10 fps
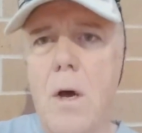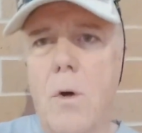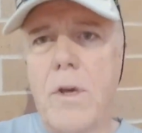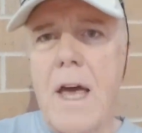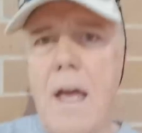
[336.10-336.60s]

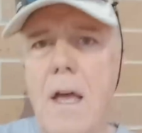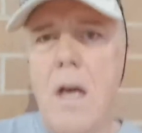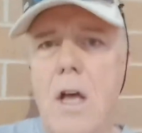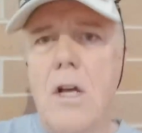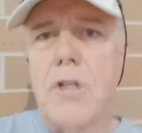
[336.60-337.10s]
Okay,
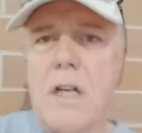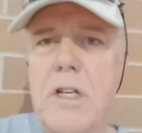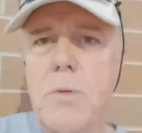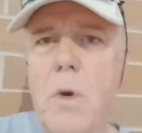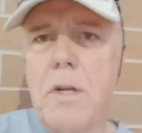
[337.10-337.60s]
so I
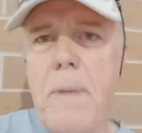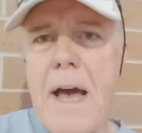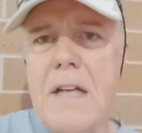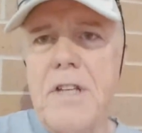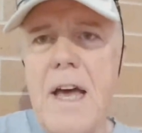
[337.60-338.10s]
just wanted to
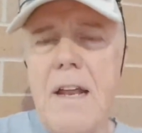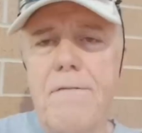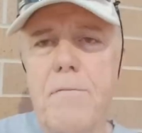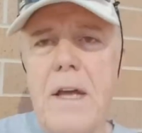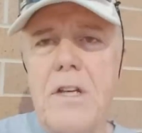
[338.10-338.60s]
pass that
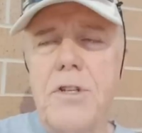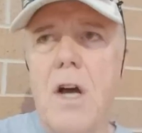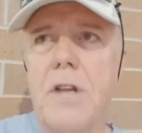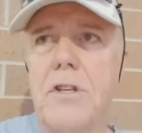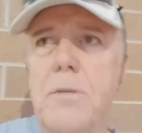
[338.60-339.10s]
information
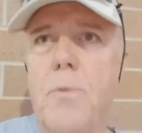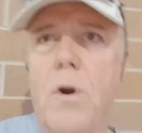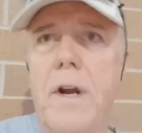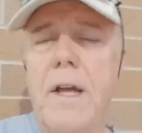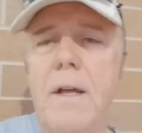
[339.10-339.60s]
on this
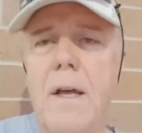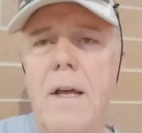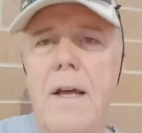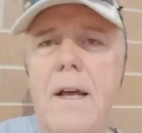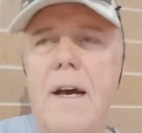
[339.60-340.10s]
morning.
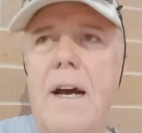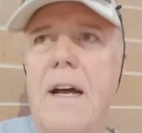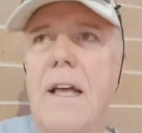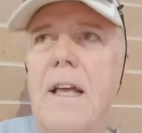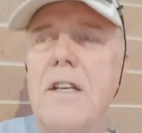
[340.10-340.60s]

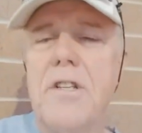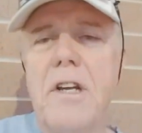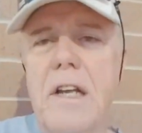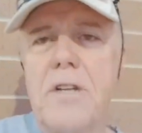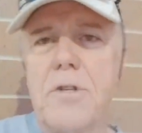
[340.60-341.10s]
Isn't
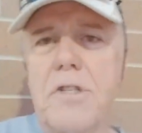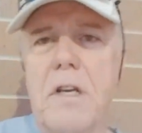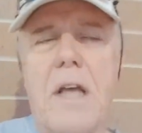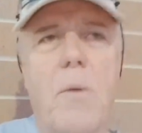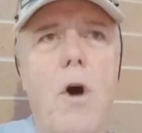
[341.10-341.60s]
it
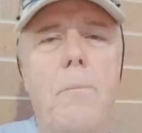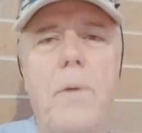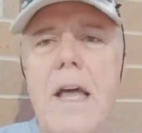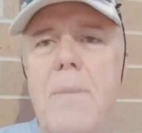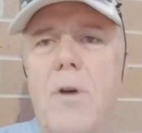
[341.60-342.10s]
interesting? They won't
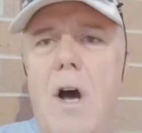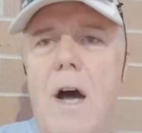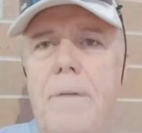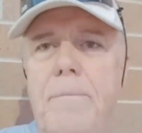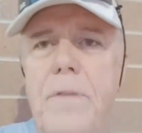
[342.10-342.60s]
blame it
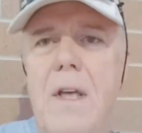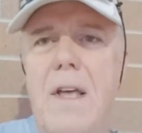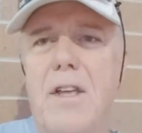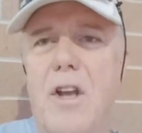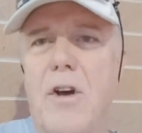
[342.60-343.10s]
on,
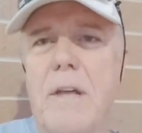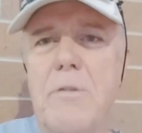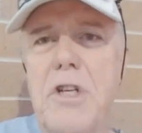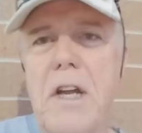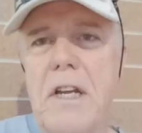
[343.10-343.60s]
you know, them
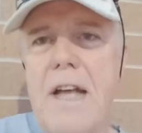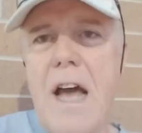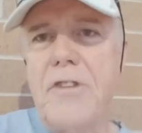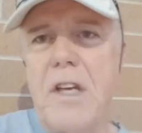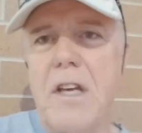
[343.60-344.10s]
shutting
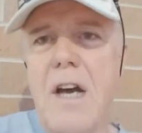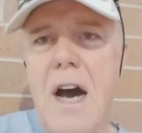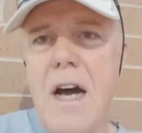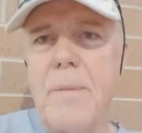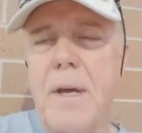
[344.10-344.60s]
down the
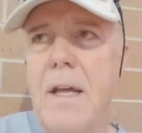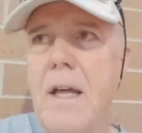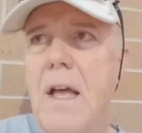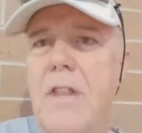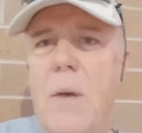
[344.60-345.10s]
economy.
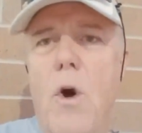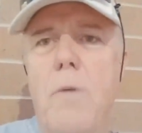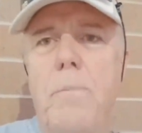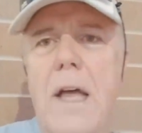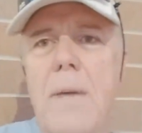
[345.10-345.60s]
They
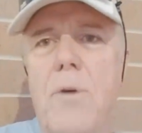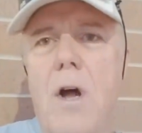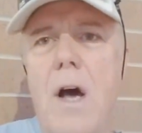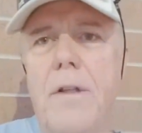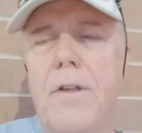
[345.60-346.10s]
won't blame it
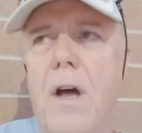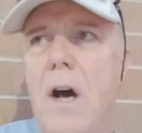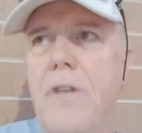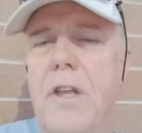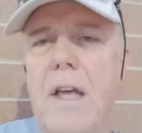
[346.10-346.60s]

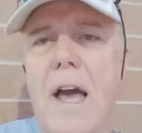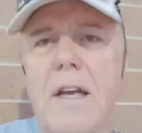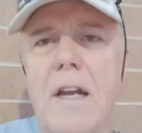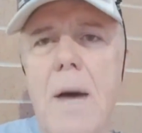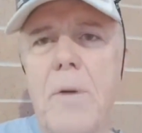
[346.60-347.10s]
on the
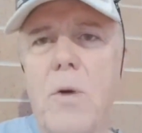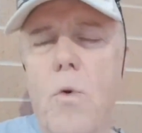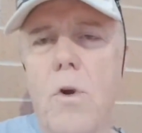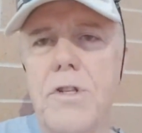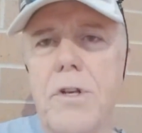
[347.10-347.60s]
economic
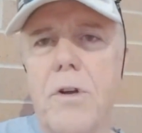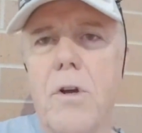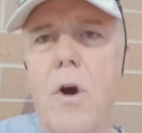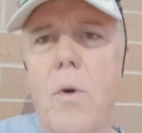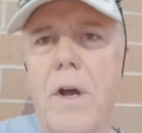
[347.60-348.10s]
wars that are
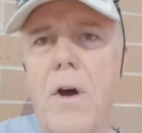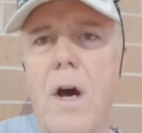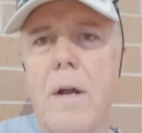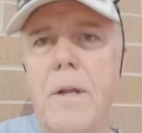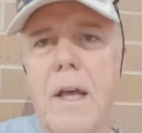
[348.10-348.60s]
going
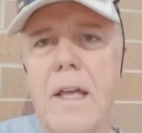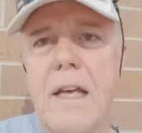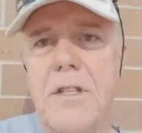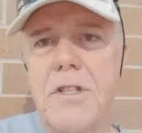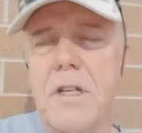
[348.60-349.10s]
on
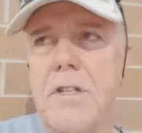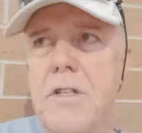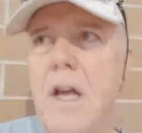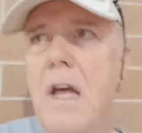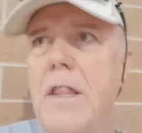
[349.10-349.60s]
against us.
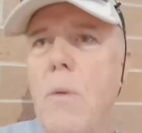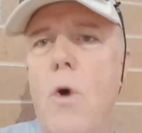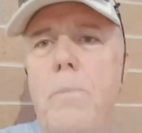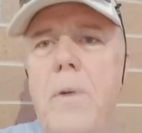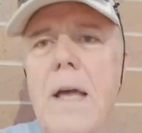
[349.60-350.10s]
They
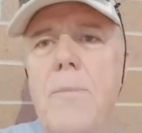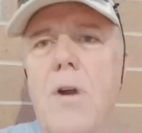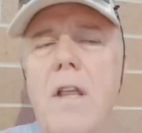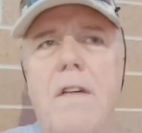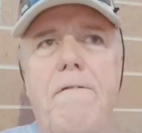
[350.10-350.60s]
won't blame it
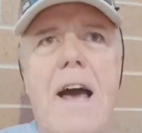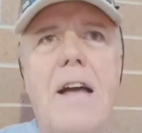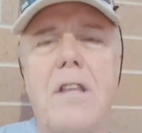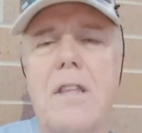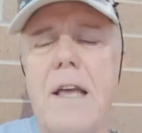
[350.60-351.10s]
on the
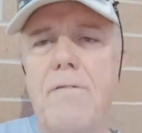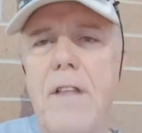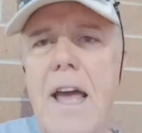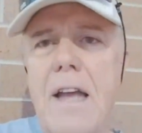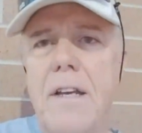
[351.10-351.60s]
fact that they've
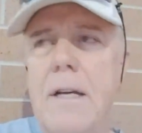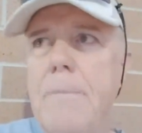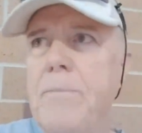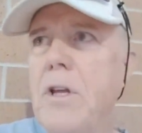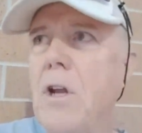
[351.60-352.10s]
laid,
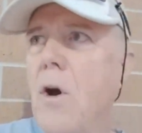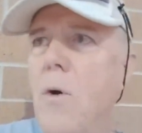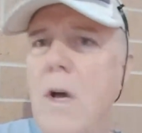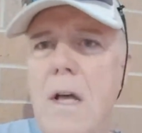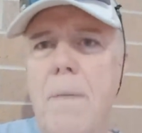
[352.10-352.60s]
you know,
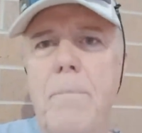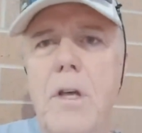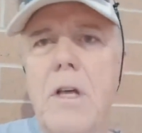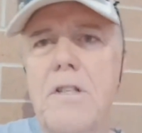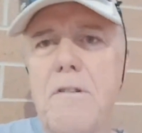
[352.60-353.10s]

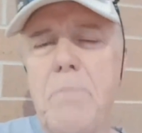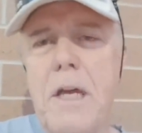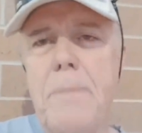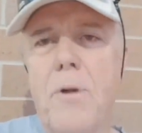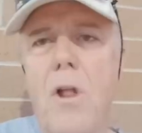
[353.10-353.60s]
millions of
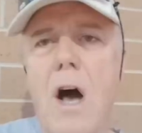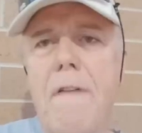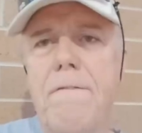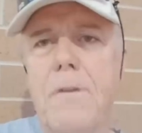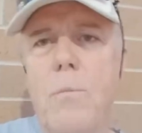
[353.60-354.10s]
people
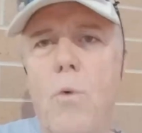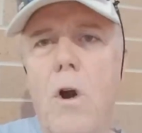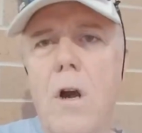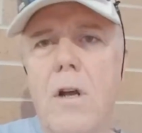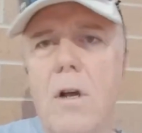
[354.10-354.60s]
off from
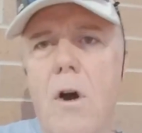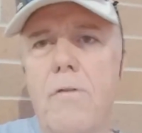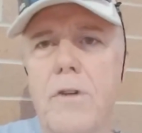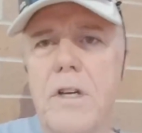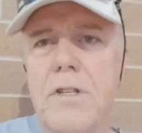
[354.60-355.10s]
work
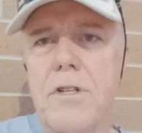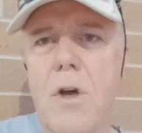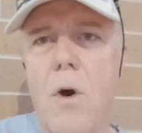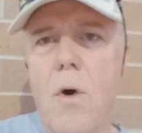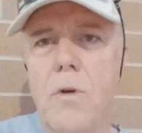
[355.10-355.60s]
over this
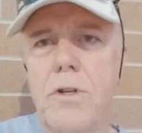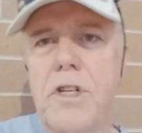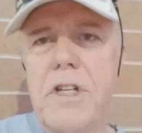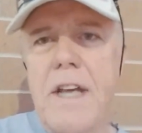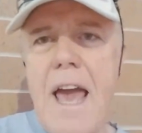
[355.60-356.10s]
whole
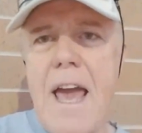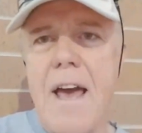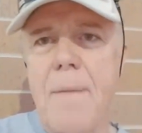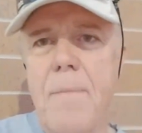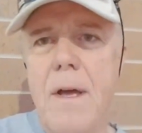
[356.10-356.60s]

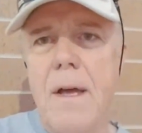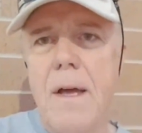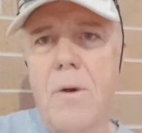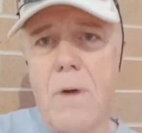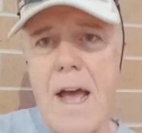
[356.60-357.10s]
scam,
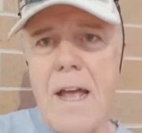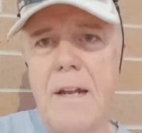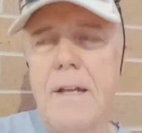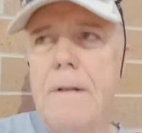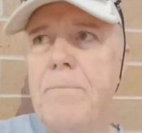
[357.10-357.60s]
right?
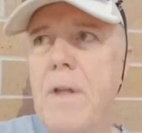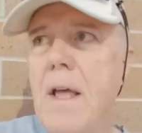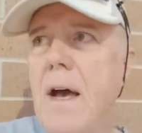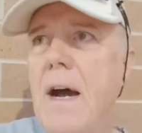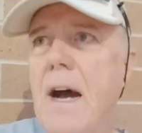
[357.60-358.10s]

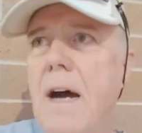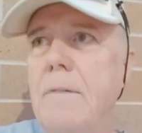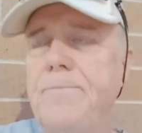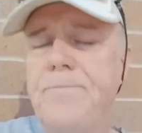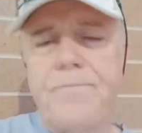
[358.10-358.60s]

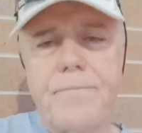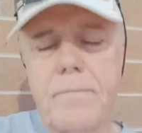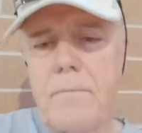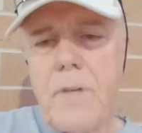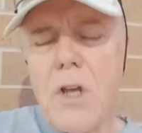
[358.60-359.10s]

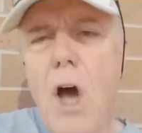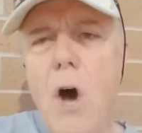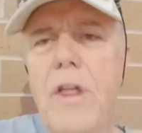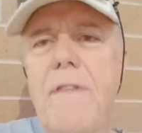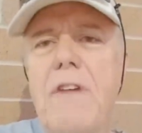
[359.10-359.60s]

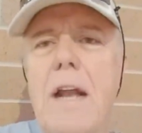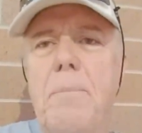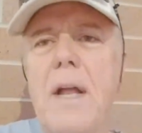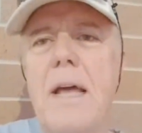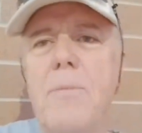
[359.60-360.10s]
No, they've got to
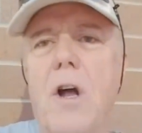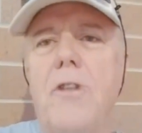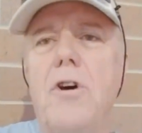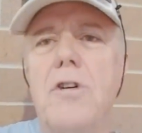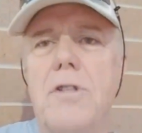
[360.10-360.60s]
blame it
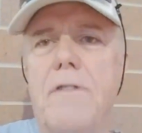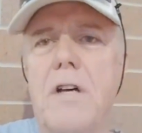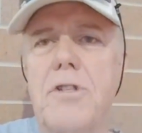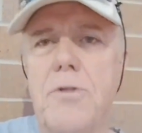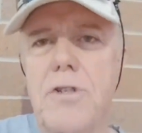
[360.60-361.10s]
on those of
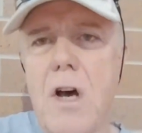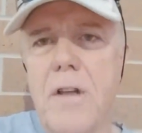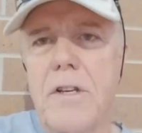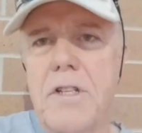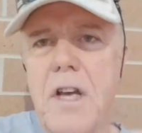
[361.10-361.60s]
us who saw
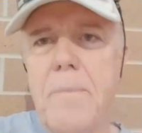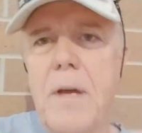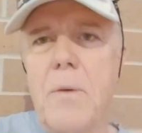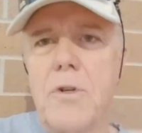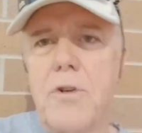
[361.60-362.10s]
this
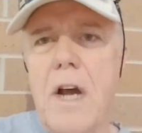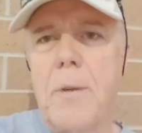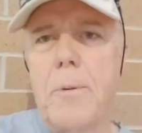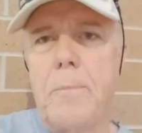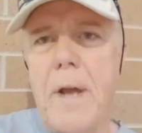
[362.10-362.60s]
coming and were trying
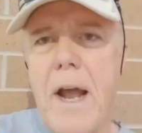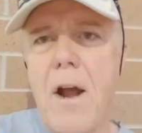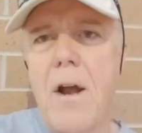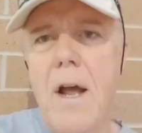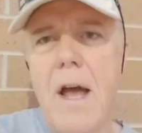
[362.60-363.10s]
to
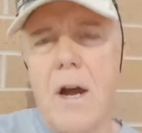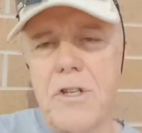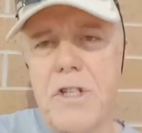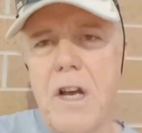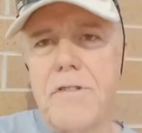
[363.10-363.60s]
prepare
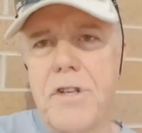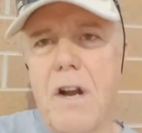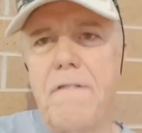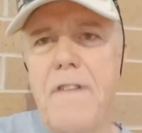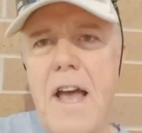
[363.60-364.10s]
ourselves and
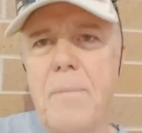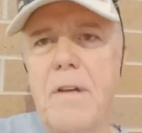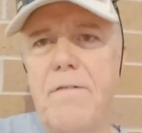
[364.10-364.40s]
our family